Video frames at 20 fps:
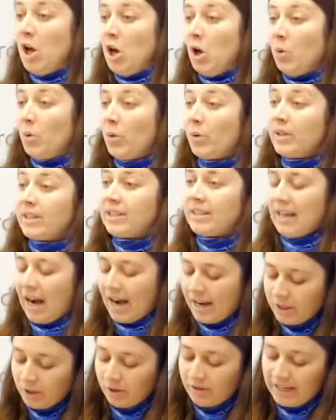We will
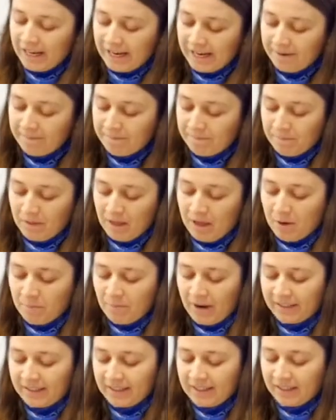start today
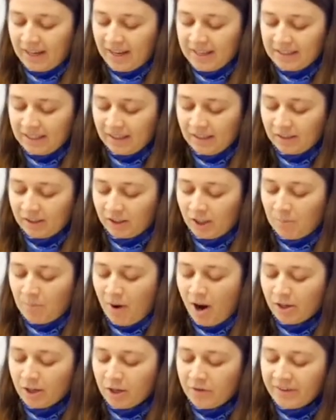by discussing
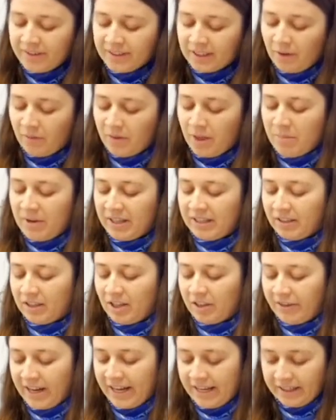topographies of the
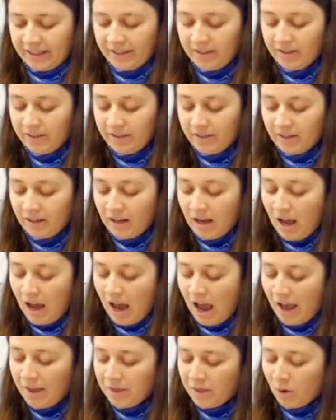Mediterranean
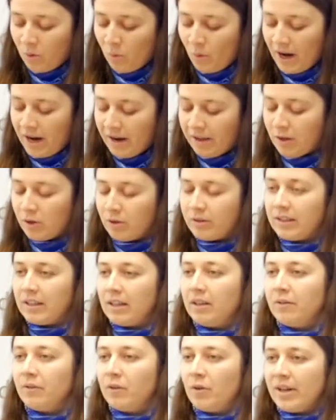and the way those
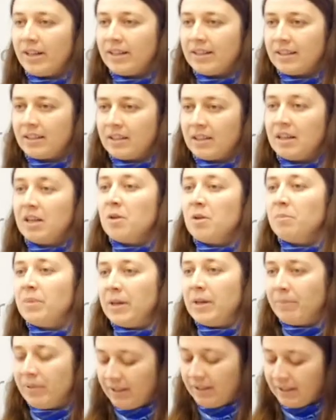influence
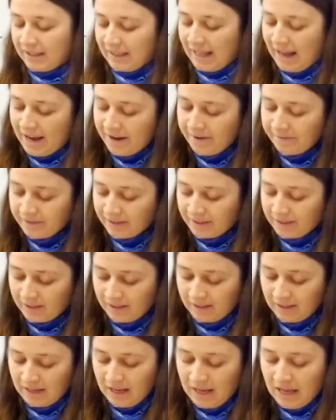people's lives
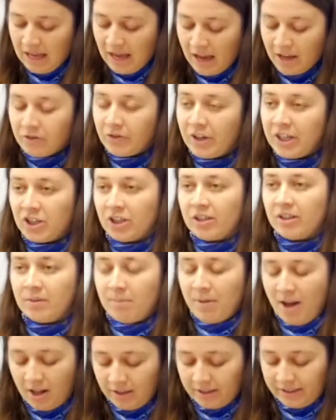and regional
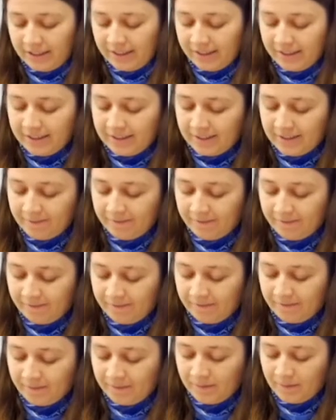politics.
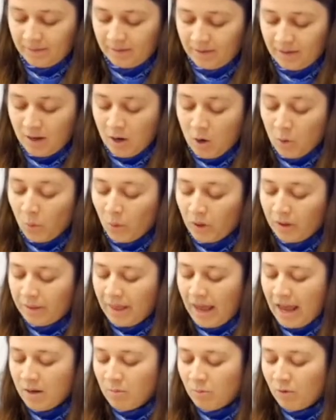We will
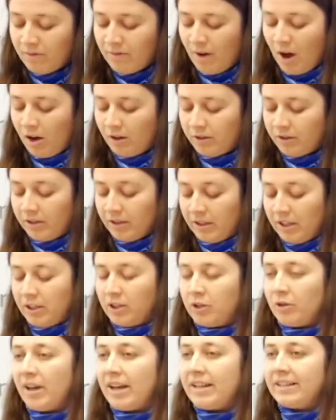then move on
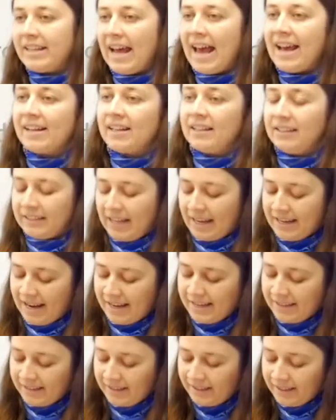to entangled
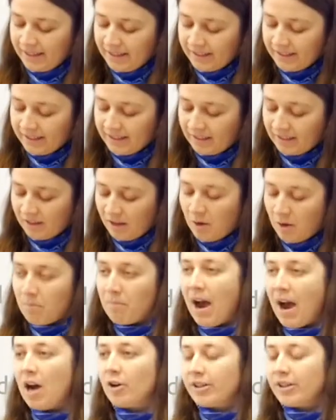identities,
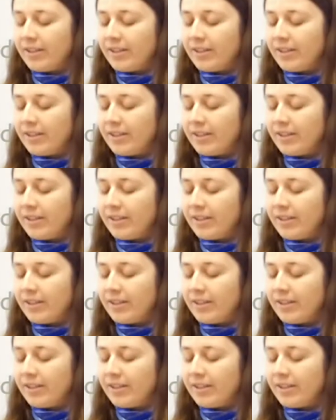power